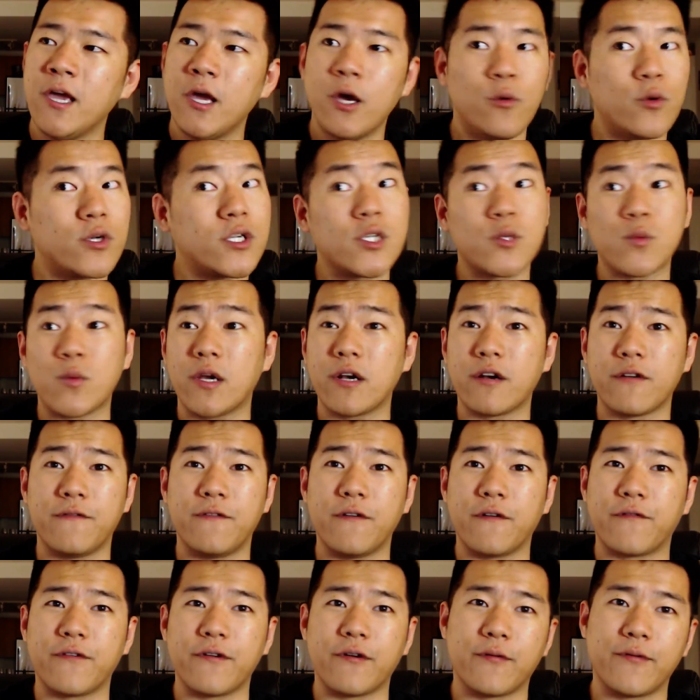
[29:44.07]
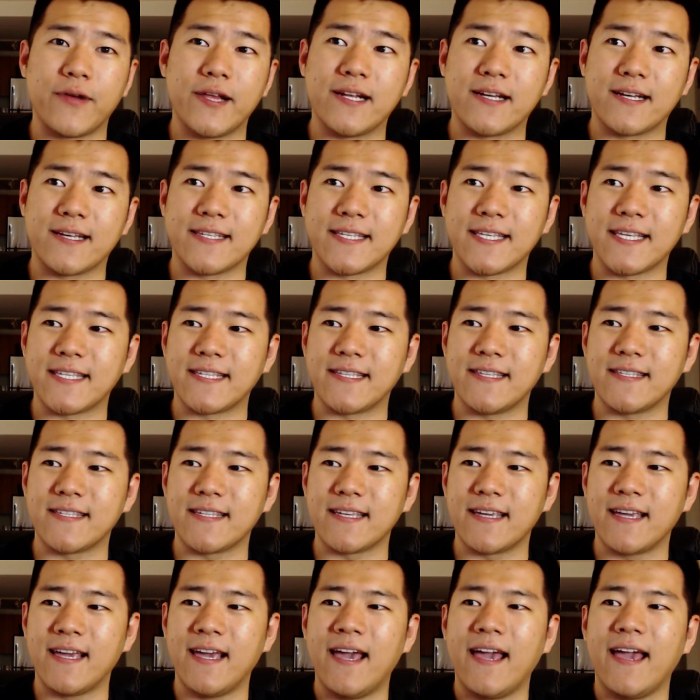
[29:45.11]
Which is wonderful for arena
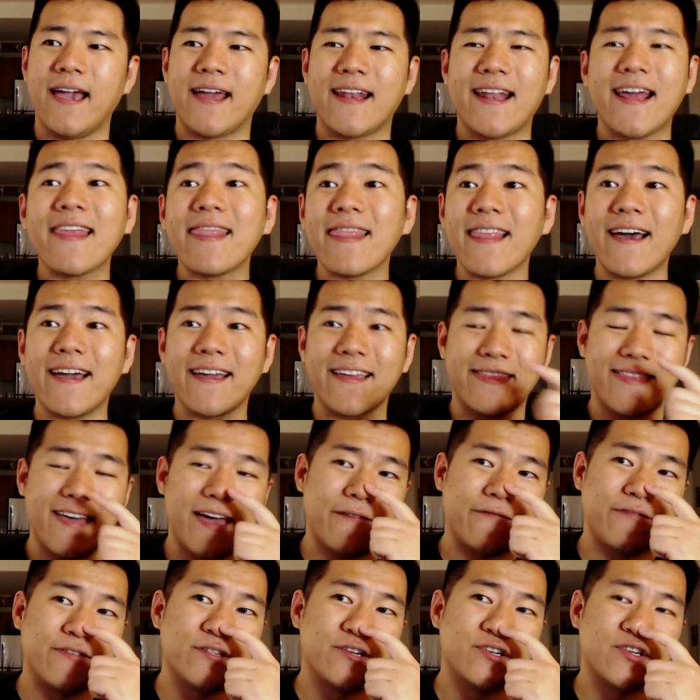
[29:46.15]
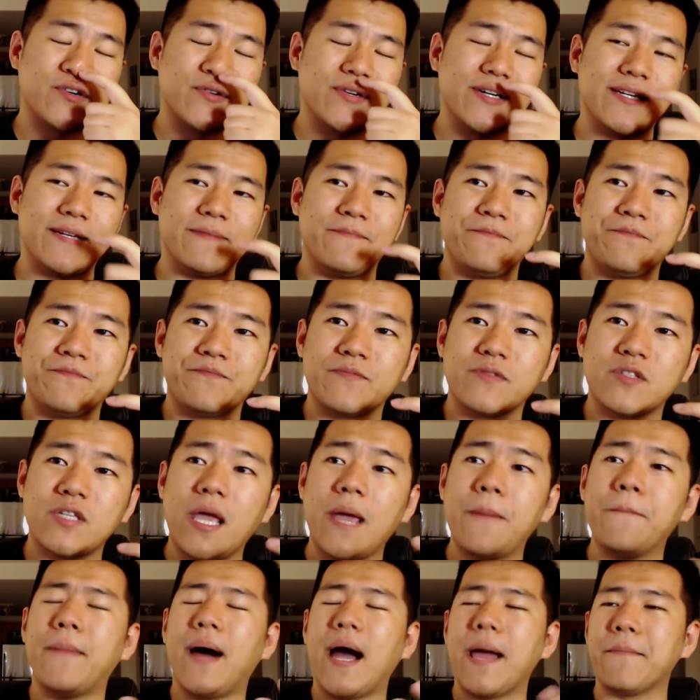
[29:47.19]
consistency. And I like that for the Druid.
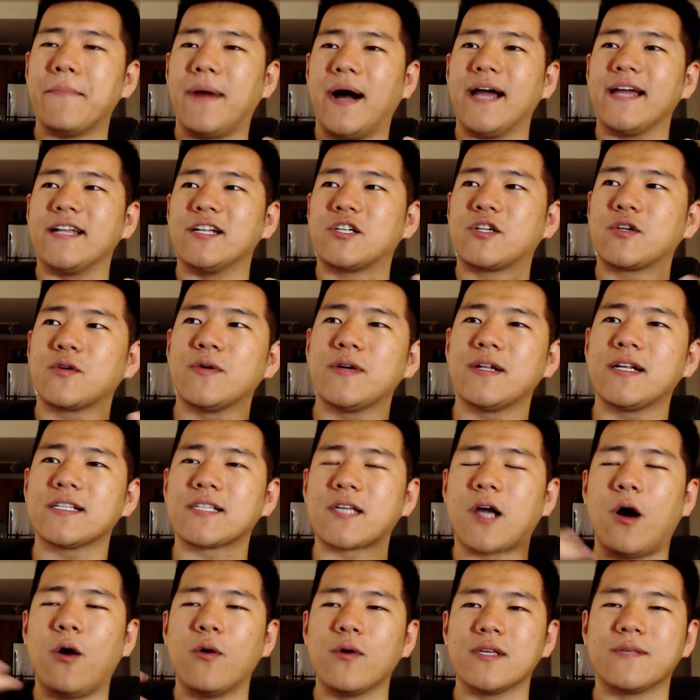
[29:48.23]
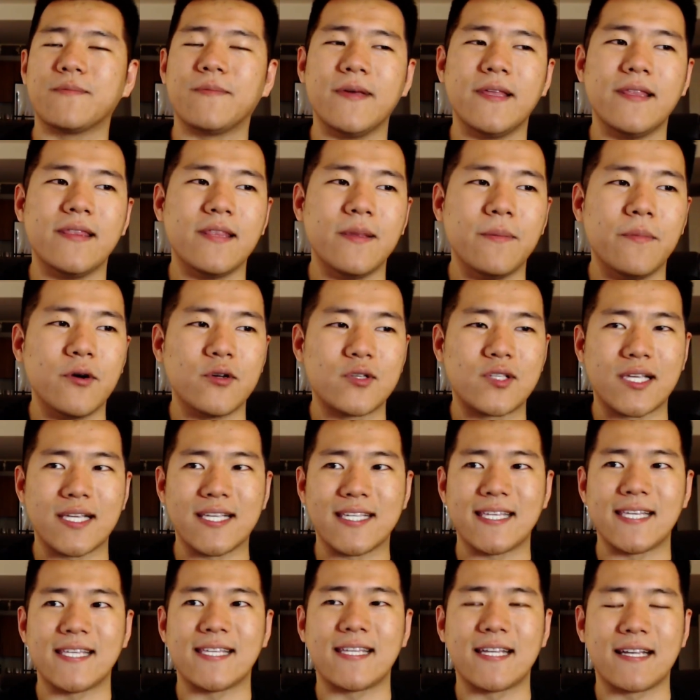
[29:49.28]
In my mind, Druid has always been the most
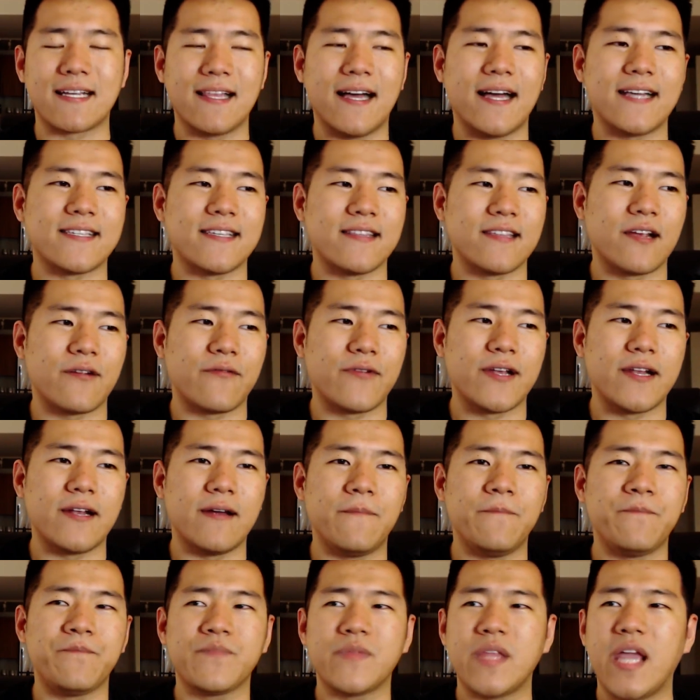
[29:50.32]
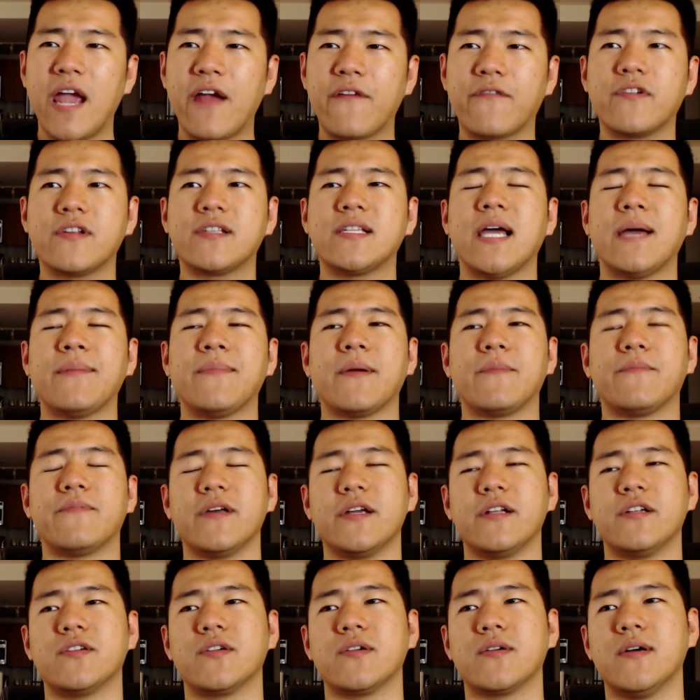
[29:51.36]
consistent class in the arena. Every time I
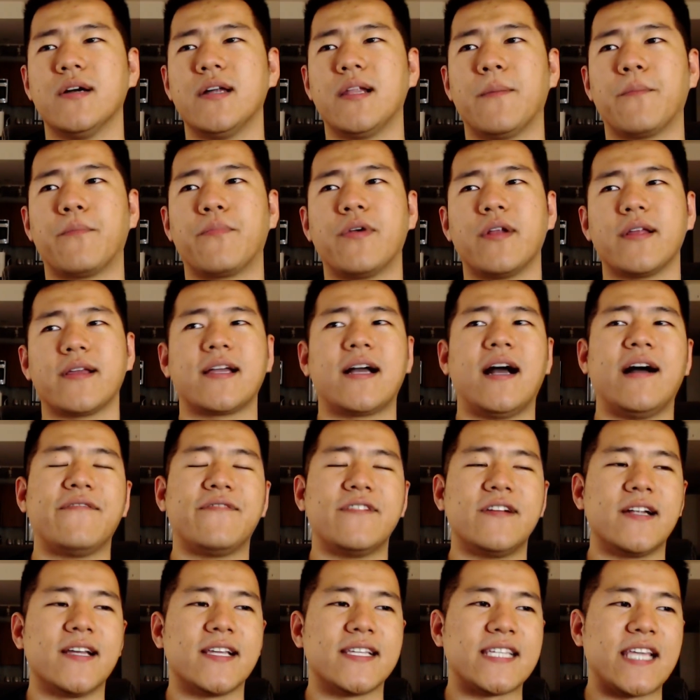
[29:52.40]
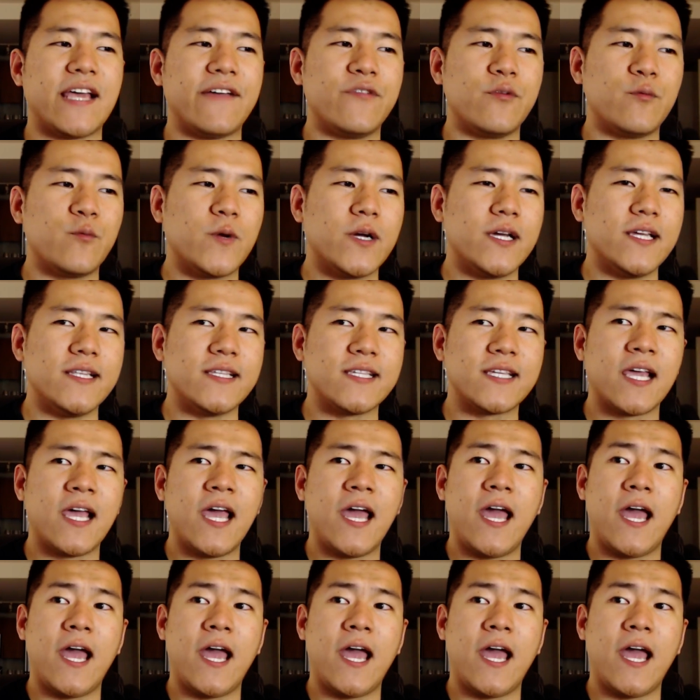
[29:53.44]
played Druid, I'm pretty confident at 7 wins.